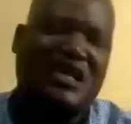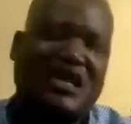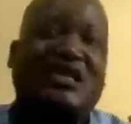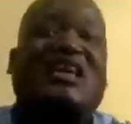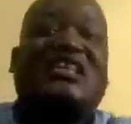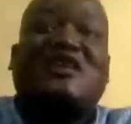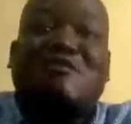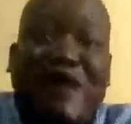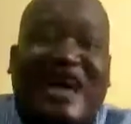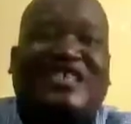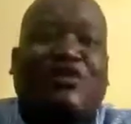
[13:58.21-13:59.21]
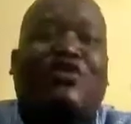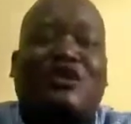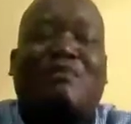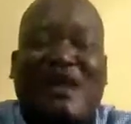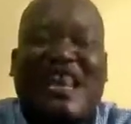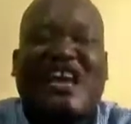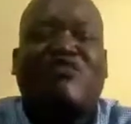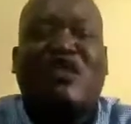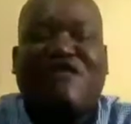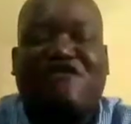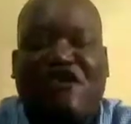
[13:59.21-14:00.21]
It doesn't matter what plague
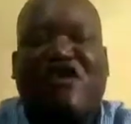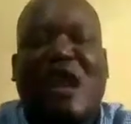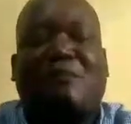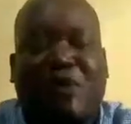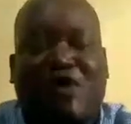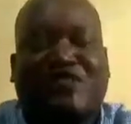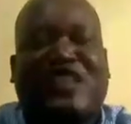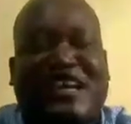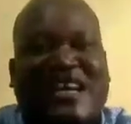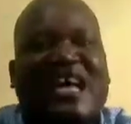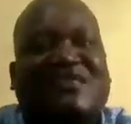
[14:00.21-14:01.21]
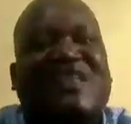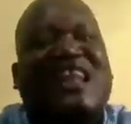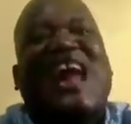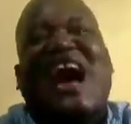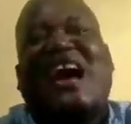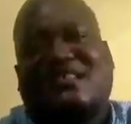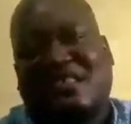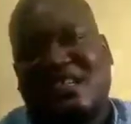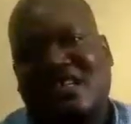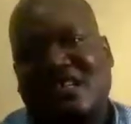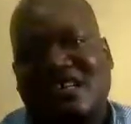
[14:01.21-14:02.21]
will fall upon the, the land.
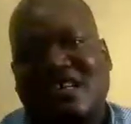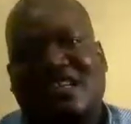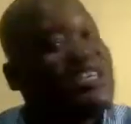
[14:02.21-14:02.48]
It